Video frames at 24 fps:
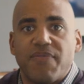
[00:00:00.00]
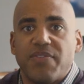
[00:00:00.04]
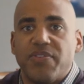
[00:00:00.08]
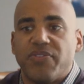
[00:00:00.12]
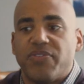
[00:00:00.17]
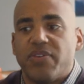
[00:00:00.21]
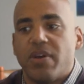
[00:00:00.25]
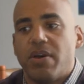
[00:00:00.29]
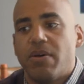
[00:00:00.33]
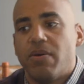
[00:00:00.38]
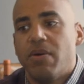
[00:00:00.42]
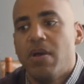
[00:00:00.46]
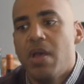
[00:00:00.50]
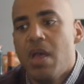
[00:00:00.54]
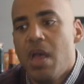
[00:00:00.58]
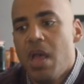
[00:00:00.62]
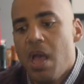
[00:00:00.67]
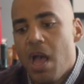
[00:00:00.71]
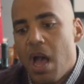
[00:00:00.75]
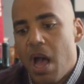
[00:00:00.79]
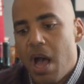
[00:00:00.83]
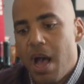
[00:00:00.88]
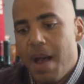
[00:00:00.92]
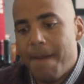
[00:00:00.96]
And so
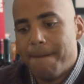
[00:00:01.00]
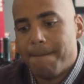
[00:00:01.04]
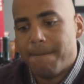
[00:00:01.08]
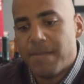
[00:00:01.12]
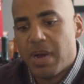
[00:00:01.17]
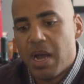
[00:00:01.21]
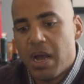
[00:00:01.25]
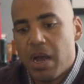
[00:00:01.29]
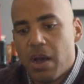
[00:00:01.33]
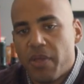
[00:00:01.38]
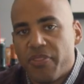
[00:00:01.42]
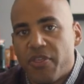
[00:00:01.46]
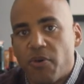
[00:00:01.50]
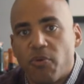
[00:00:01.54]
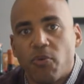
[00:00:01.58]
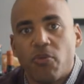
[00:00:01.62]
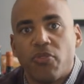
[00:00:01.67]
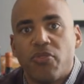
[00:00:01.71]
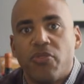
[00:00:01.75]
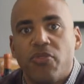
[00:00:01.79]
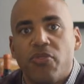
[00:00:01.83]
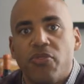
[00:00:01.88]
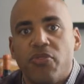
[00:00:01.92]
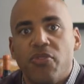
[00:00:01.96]
um, the,
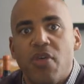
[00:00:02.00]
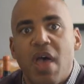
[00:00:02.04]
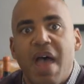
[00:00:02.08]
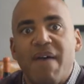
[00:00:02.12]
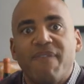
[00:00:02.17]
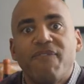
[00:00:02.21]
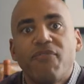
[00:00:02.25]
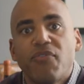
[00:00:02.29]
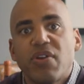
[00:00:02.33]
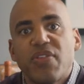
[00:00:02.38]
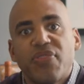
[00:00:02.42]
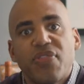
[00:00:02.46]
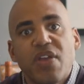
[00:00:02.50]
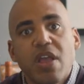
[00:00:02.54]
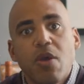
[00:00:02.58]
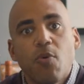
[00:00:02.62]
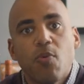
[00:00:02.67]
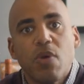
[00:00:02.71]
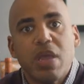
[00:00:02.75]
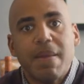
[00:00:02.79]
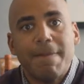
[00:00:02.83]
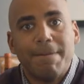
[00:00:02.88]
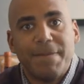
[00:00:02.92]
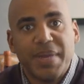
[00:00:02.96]
everything
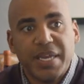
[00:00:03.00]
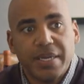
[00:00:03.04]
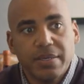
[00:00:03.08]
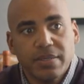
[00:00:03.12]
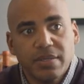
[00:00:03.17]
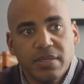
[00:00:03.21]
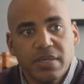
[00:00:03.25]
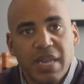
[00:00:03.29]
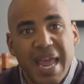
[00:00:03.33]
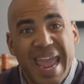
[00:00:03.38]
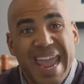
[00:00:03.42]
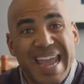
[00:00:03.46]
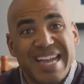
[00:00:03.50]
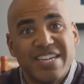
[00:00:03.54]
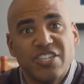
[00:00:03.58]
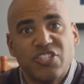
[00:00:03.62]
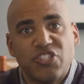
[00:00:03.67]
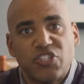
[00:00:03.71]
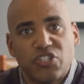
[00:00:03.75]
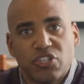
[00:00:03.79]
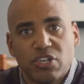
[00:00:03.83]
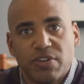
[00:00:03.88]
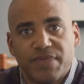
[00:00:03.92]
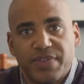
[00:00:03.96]
we build and
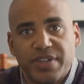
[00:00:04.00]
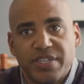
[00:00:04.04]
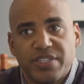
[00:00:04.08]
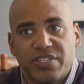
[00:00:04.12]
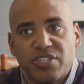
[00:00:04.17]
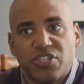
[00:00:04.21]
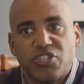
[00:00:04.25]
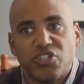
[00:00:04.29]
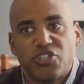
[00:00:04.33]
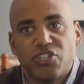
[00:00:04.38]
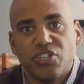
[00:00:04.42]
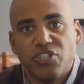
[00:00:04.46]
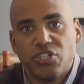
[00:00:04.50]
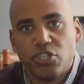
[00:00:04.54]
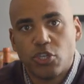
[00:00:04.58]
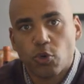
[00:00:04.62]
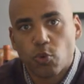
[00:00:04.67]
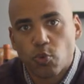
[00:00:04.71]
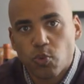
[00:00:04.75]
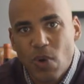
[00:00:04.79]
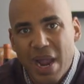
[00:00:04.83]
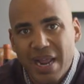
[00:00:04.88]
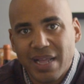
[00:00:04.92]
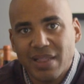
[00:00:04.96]
service should
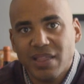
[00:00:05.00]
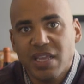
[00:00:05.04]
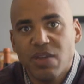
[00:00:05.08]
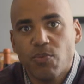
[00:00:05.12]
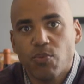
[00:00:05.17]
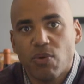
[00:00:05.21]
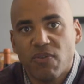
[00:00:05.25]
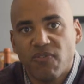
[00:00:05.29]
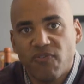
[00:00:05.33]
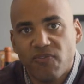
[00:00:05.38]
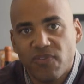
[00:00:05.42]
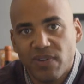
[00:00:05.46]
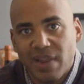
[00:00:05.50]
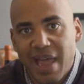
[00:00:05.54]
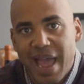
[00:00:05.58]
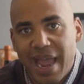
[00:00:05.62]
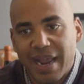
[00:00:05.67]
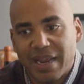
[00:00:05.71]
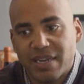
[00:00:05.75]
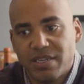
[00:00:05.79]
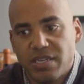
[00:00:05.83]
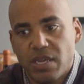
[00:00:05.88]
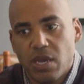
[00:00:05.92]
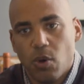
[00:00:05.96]
directly
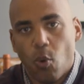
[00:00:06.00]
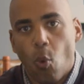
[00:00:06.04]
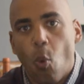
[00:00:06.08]
reflect